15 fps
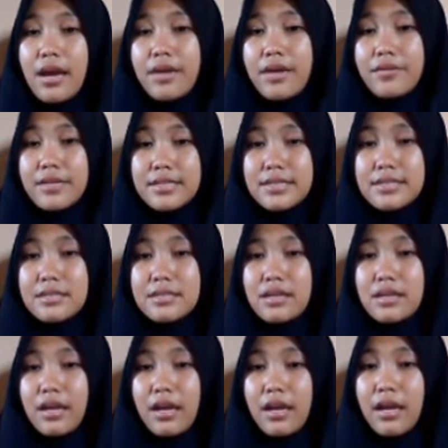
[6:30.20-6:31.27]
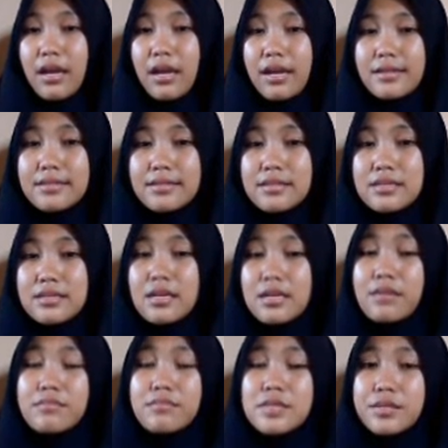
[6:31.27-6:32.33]
areas, and
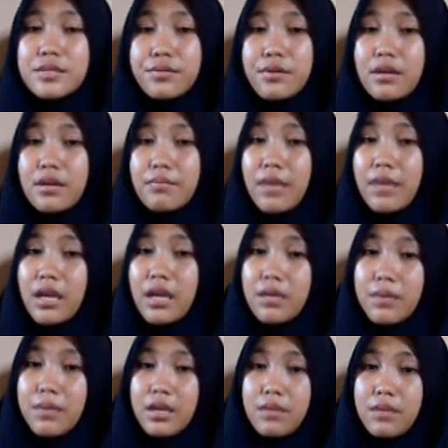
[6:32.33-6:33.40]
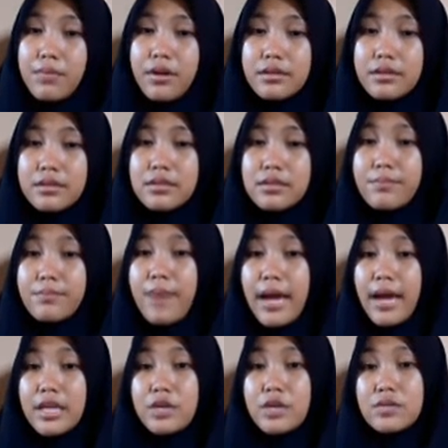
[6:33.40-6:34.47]
some students may be burned
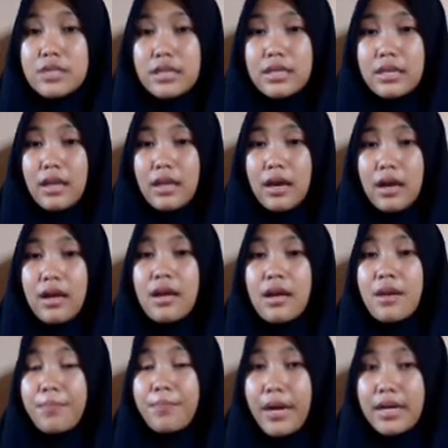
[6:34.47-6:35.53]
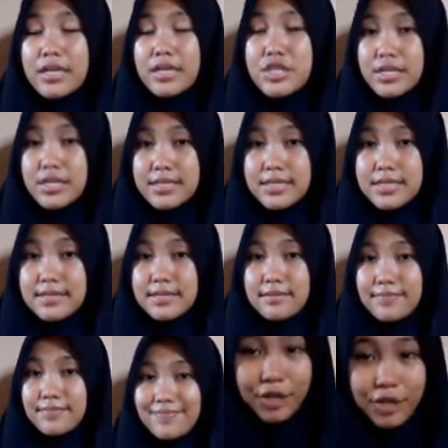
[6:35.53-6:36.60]
by using data packages.
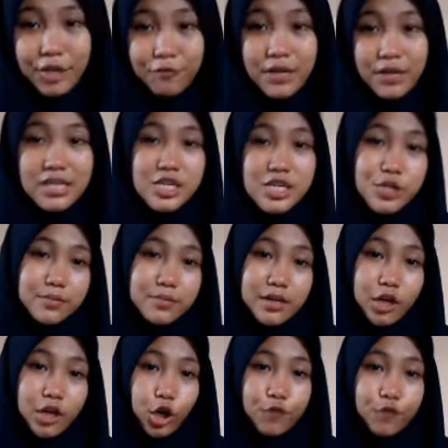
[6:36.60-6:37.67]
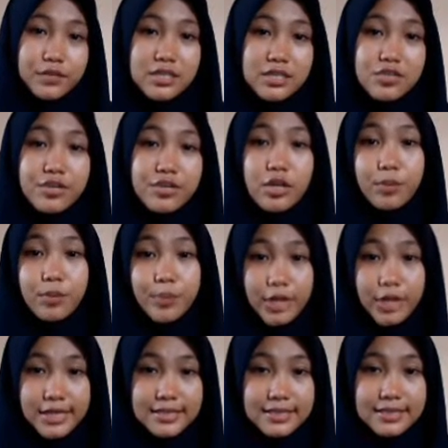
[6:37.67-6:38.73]
Achievement of the three
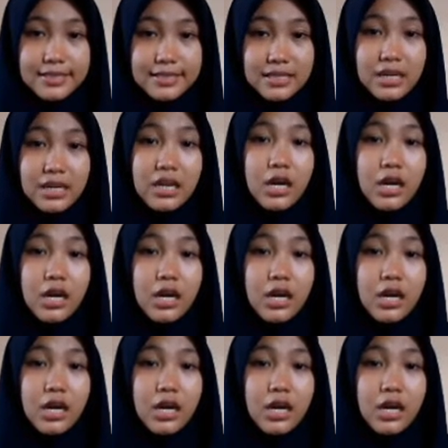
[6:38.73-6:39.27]
components